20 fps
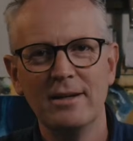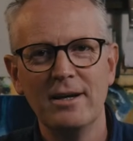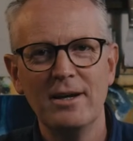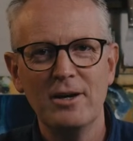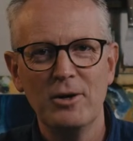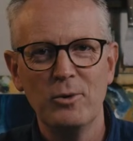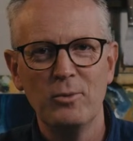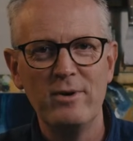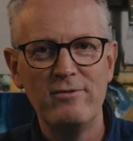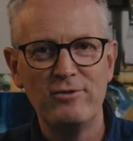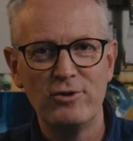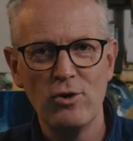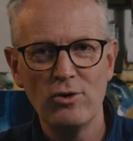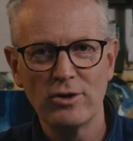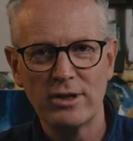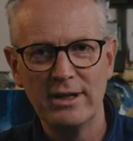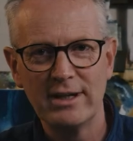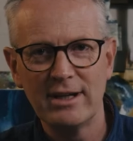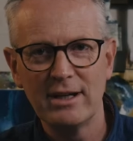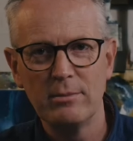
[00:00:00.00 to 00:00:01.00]
We've talked a
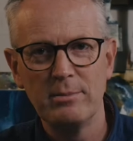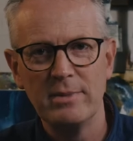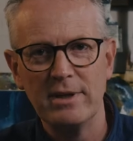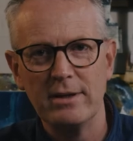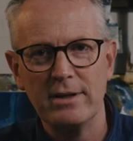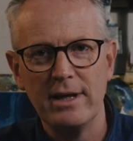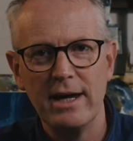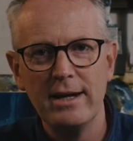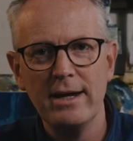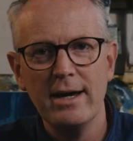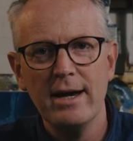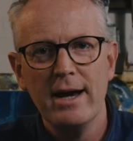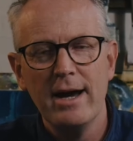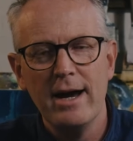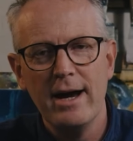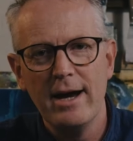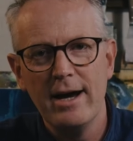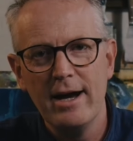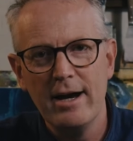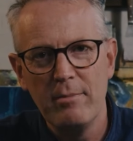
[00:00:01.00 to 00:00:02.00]
little bit then
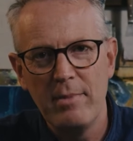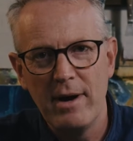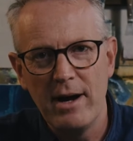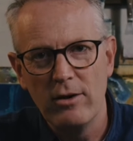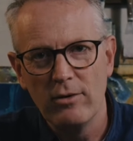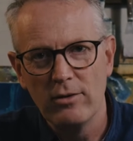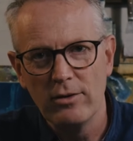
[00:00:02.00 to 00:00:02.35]
about